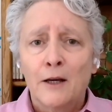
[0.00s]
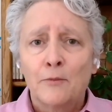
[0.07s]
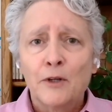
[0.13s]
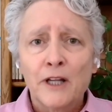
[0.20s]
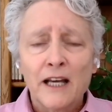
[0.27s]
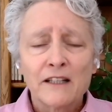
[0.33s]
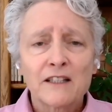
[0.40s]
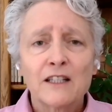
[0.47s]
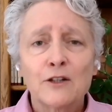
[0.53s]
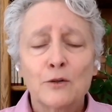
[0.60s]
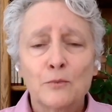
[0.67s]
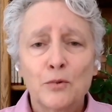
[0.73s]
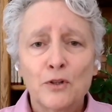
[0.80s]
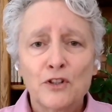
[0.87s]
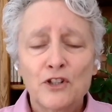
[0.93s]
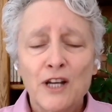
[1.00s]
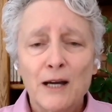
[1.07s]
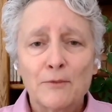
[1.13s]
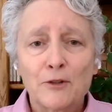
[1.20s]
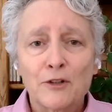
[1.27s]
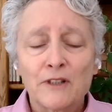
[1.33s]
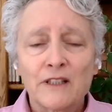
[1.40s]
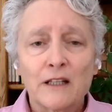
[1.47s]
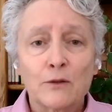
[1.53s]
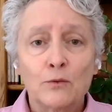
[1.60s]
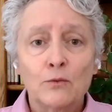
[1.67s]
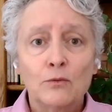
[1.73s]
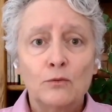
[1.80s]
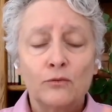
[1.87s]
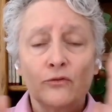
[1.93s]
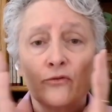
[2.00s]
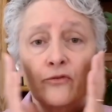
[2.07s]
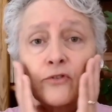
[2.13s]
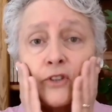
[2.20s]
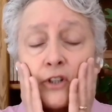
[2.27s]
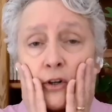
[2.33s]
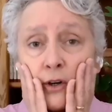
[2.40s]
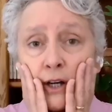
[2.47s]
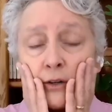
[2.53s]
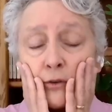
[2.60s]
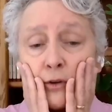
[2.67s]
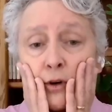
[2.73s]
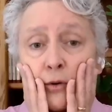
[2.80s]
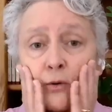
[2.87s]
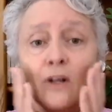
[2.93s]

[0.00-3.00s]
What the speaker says: But asked to do a book chapter, it's like, oof, I don't know,